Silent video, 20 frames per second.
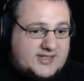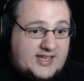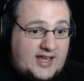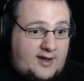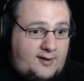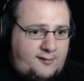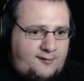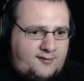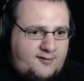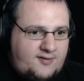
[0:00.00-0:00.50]

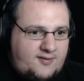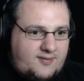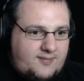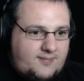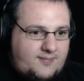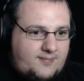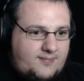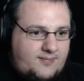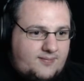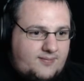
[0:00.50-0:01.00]
safe?
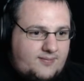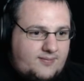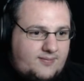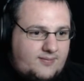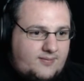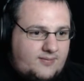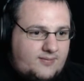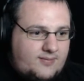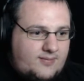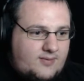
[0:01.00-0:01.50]

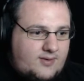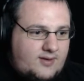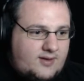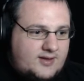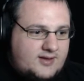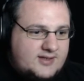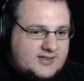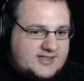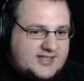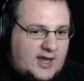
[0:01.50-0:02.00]

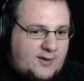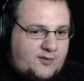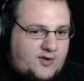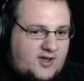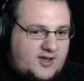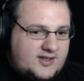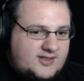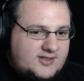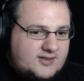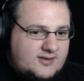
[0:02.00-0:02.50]
Safe
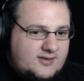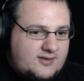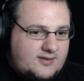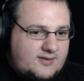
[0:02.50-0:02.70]
good?